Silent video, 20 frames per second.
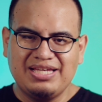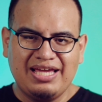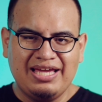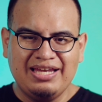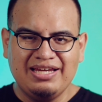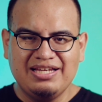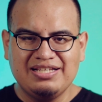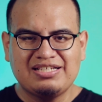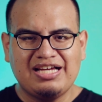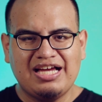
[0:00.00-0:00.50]

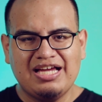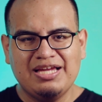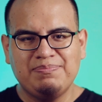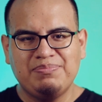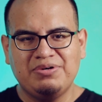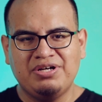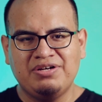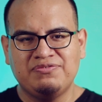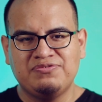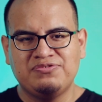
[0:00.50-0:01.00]
any
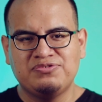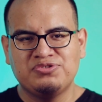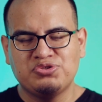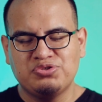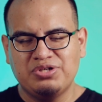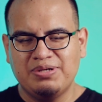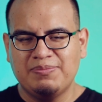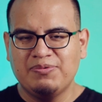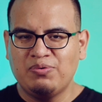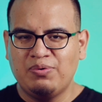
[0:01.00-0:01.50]
type of
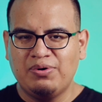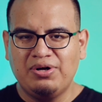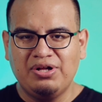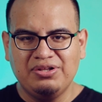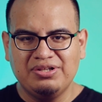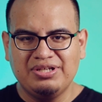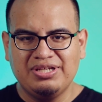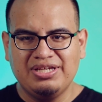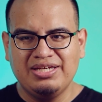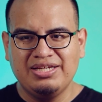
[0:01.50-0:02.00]
stream
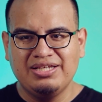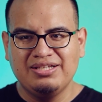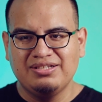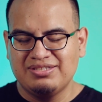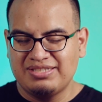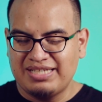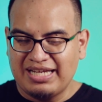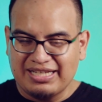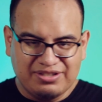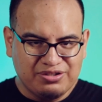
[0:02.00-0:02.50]
quality,
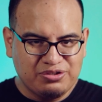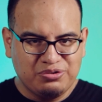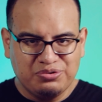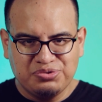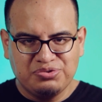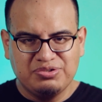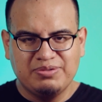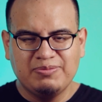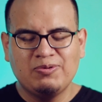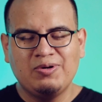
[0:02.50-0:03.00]
technical
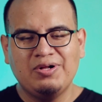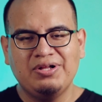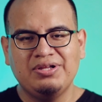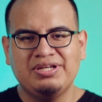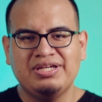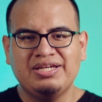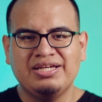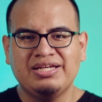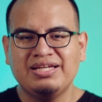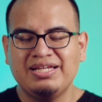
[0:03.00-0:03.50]
stream
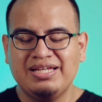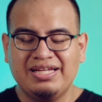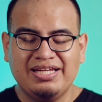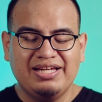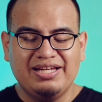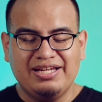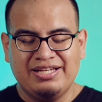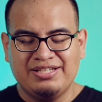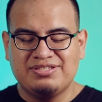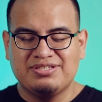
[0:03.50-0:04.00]
quality.
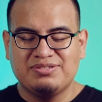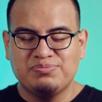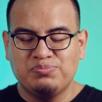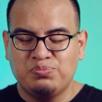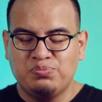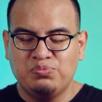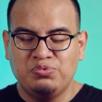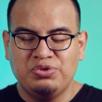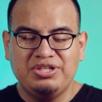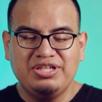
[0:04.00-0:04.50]
It's
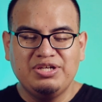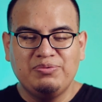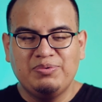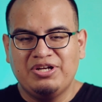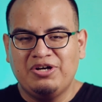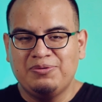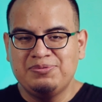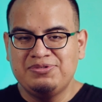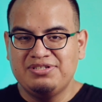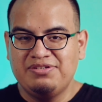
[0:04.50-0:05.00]
really
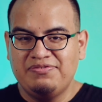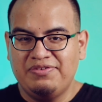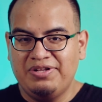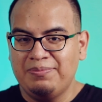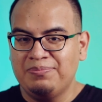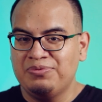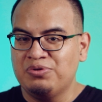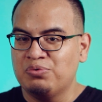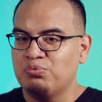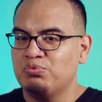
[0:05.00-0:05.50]
what helps you
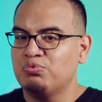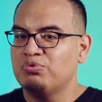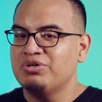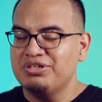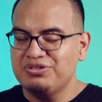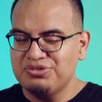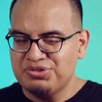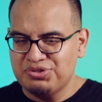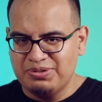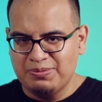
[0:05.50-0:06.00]
develop the
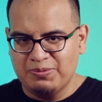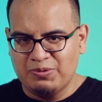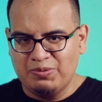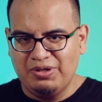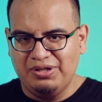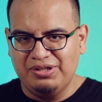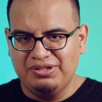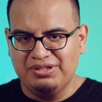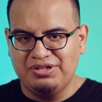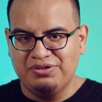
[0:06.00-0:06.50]
real stream
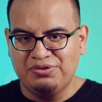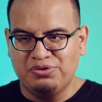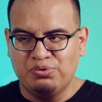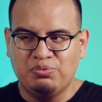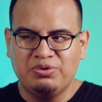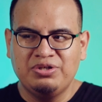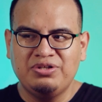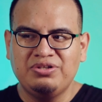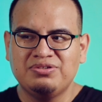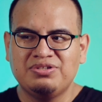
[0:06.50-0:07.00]
quality or the
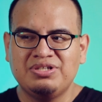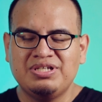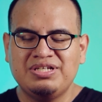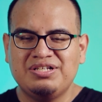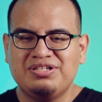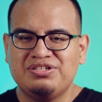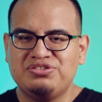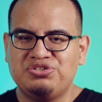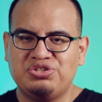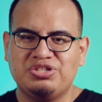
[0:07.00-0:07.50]
real
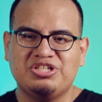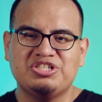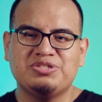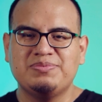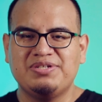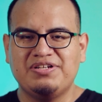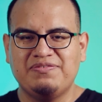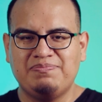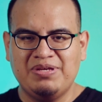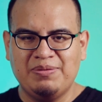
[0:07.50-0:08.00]

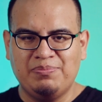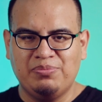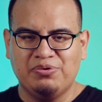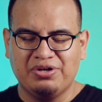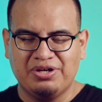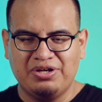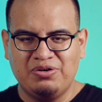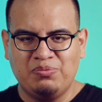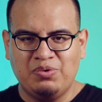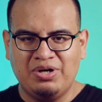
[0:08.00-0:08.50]
judgment of people
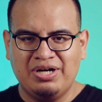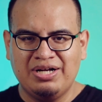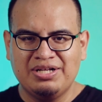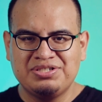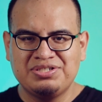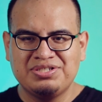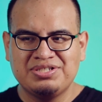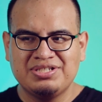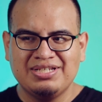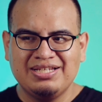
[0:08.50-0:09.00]
are gonna
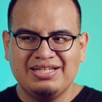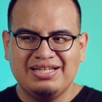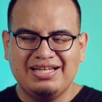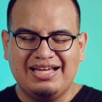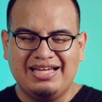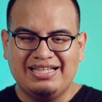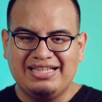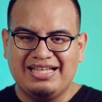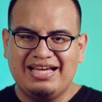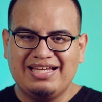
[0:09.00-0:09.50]
watch,
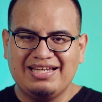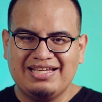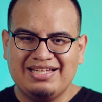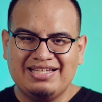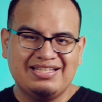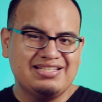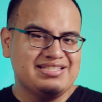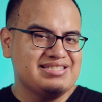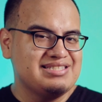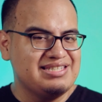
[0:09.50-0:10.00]
and that
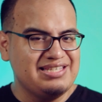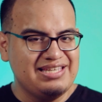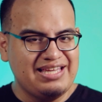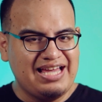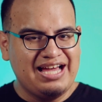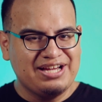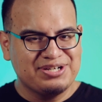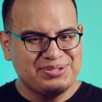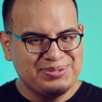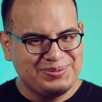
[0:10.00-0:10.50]
is the
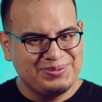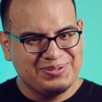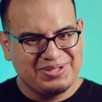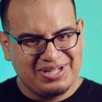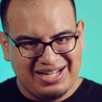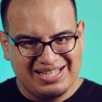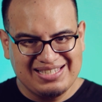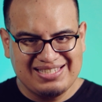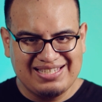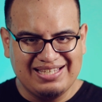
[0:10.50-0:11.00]
actual
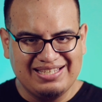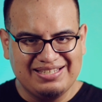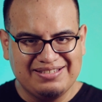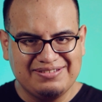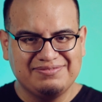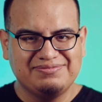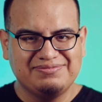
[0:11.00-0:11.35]
content.